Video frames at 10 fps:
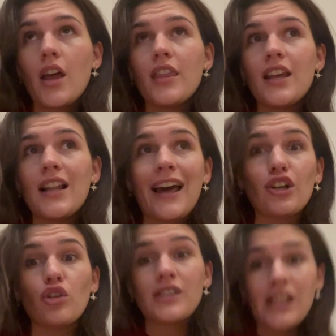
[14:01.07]
The
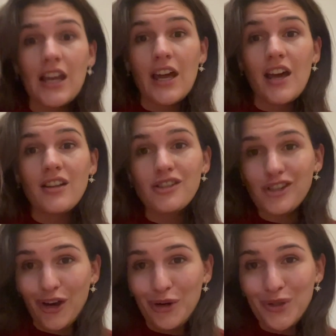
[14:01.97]
landlord's here,
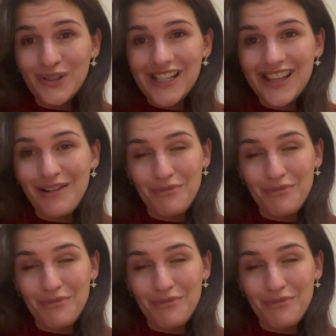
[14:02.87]
sold the